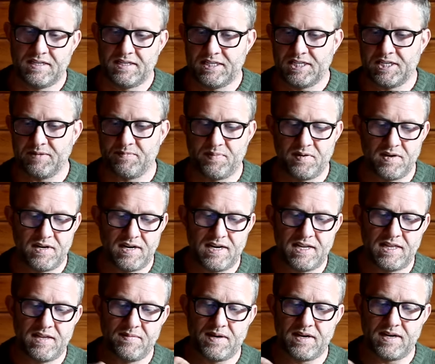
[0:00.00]
to put it
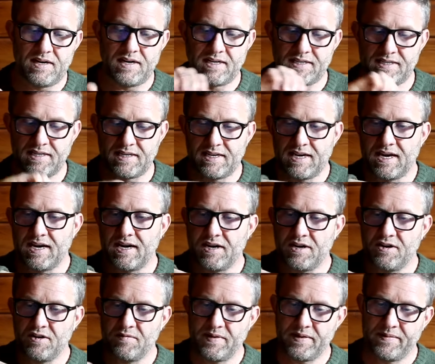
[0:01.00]
in the box and cut it
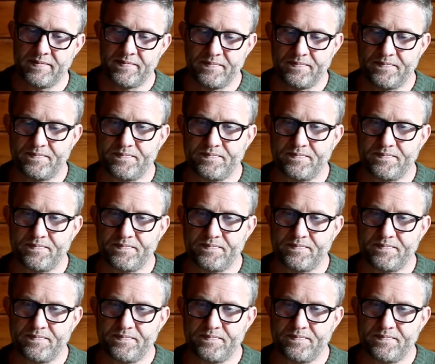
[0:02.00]
open.